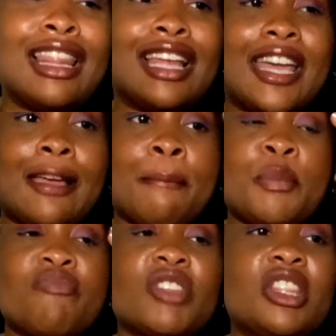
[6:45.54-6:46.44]
Like
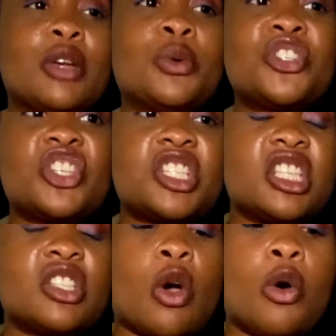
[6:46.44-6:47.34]
there was just
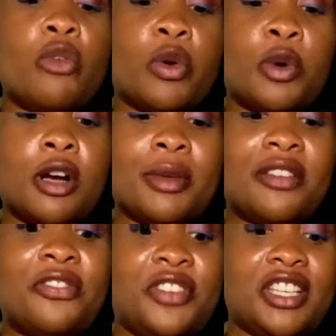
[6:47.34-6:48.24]
this overwhelming
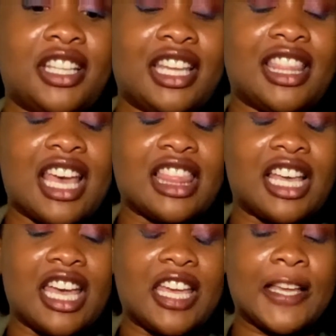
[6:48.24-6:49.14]
feeling that
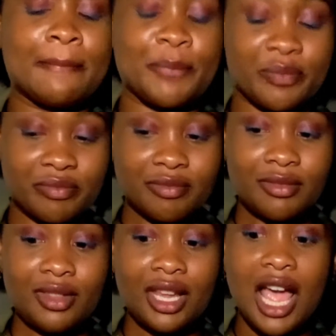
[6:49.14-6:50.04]
like
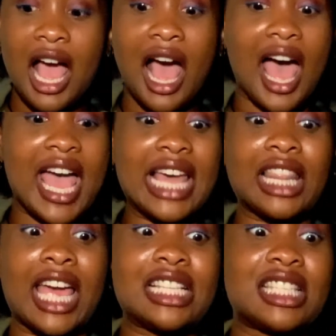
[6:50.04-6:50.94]
I had
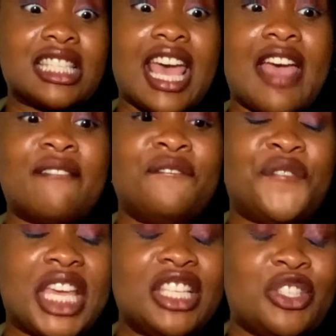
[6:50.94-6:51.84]
like sat
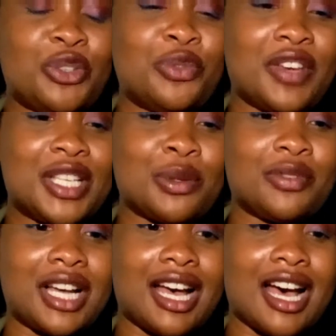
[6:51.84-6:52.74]
face to face with
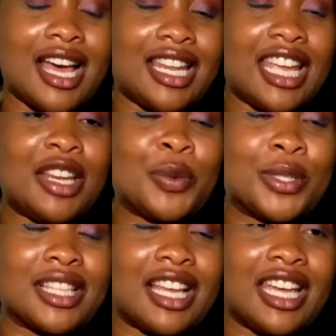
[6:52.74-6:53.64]
God and it
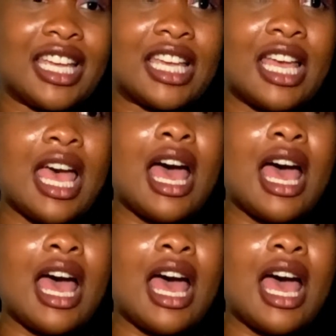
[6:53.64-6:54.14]
was like,